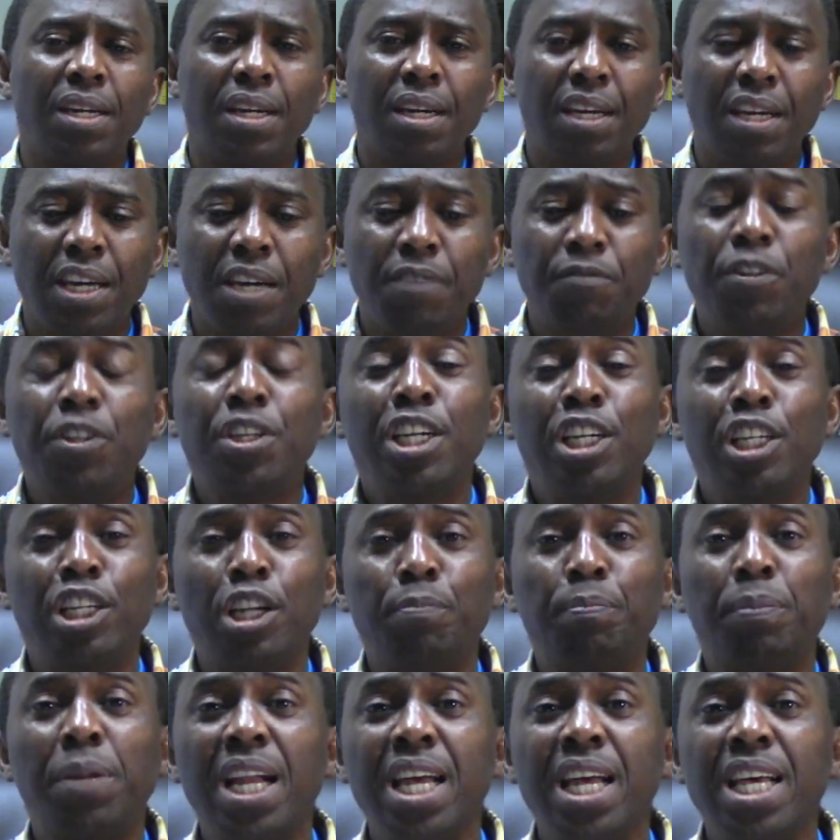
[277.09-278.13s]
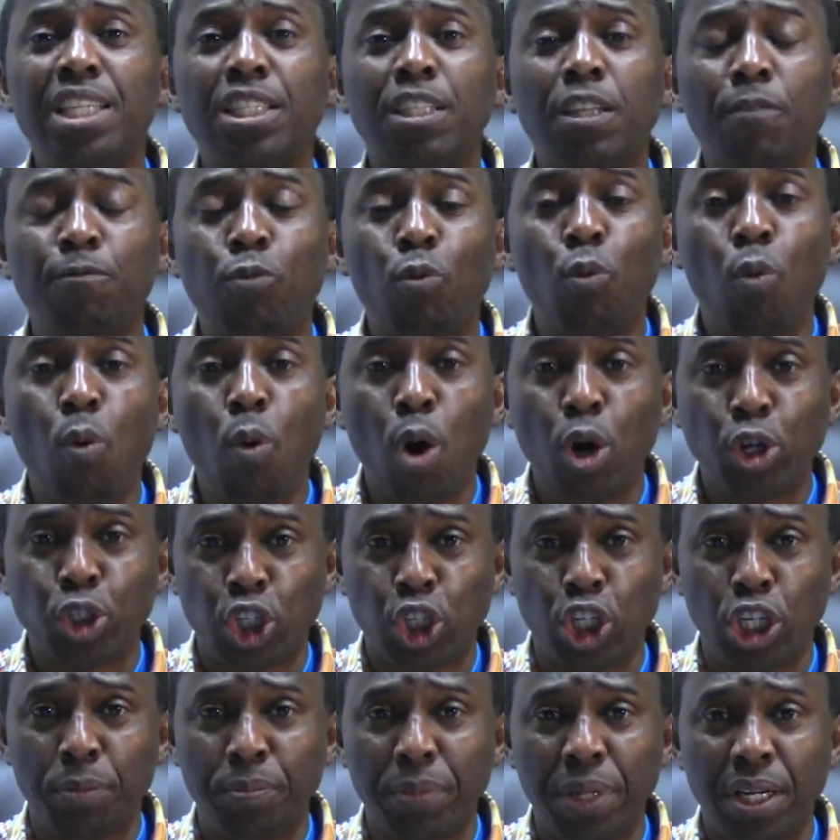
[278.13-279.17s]
Even in the place of
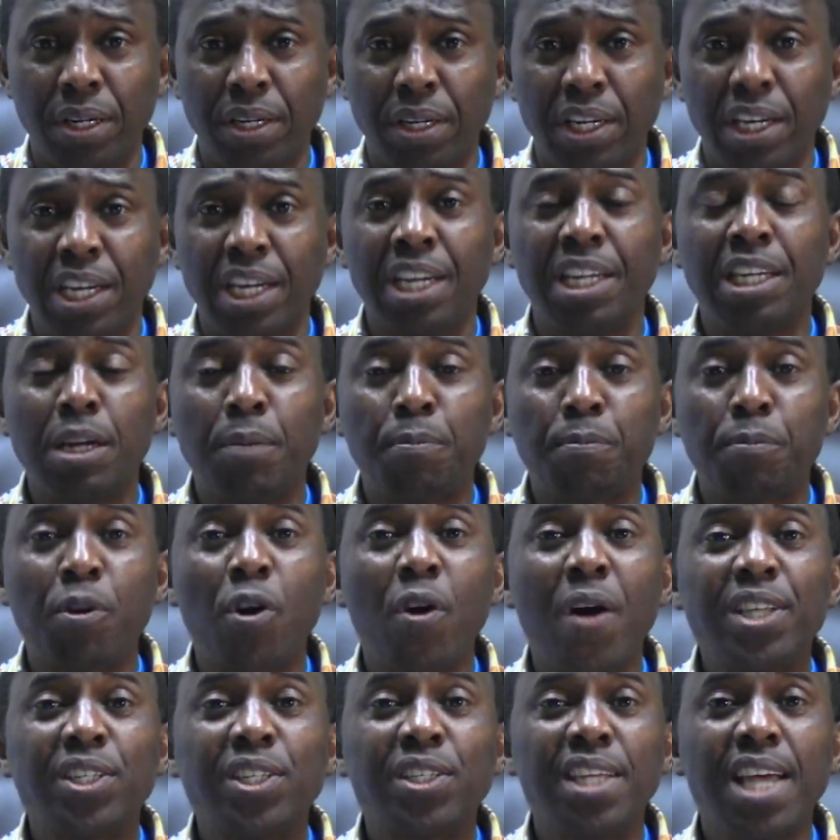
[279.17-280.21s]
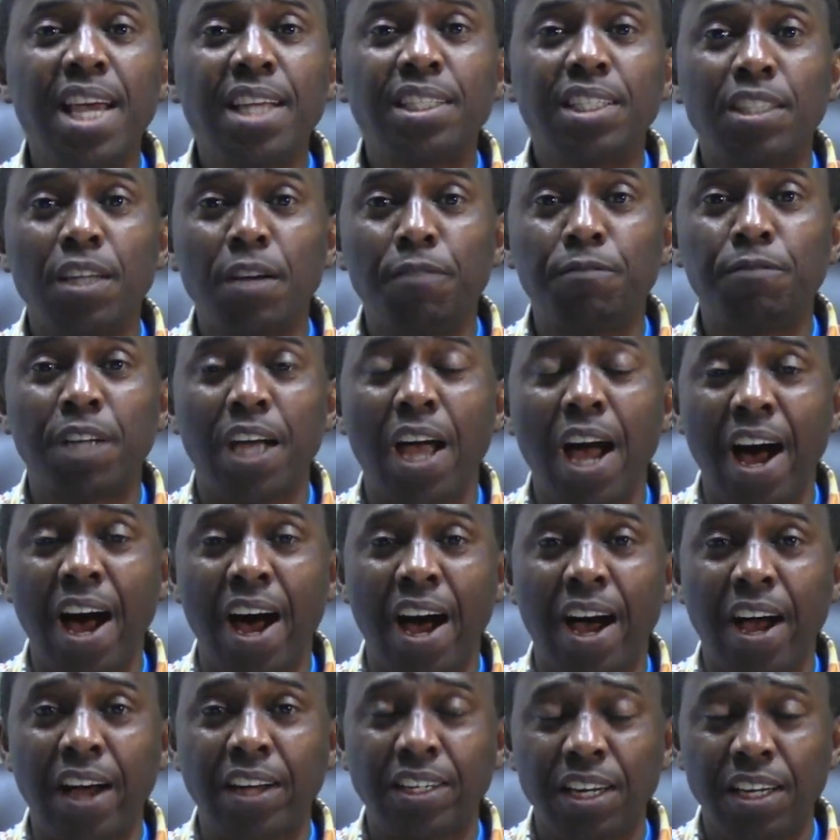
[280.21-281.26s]
worship, in the presence of
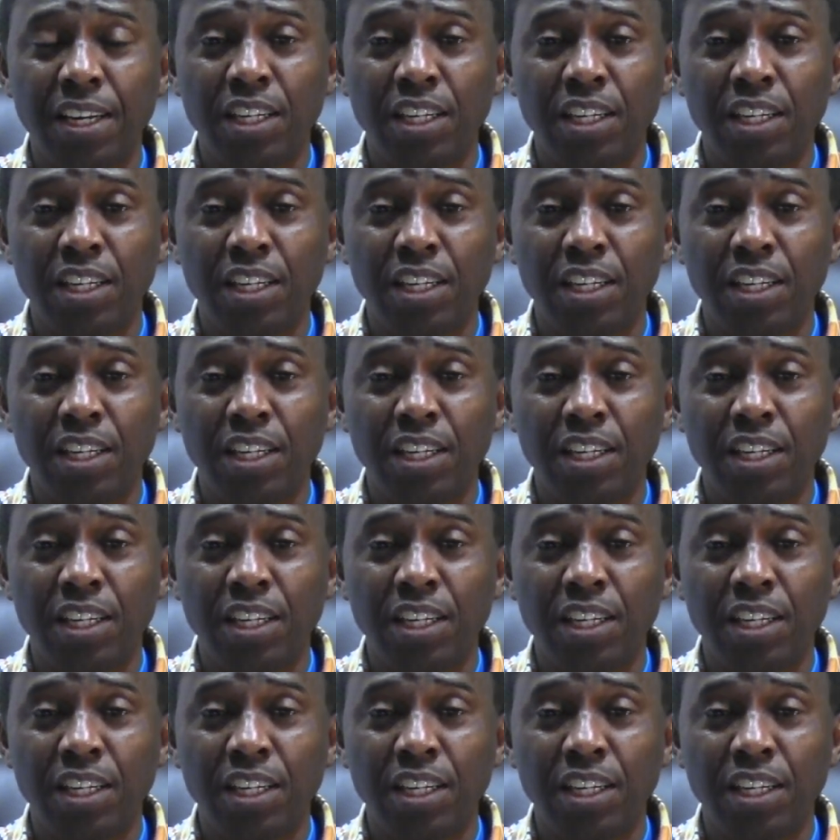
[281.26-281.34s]
God,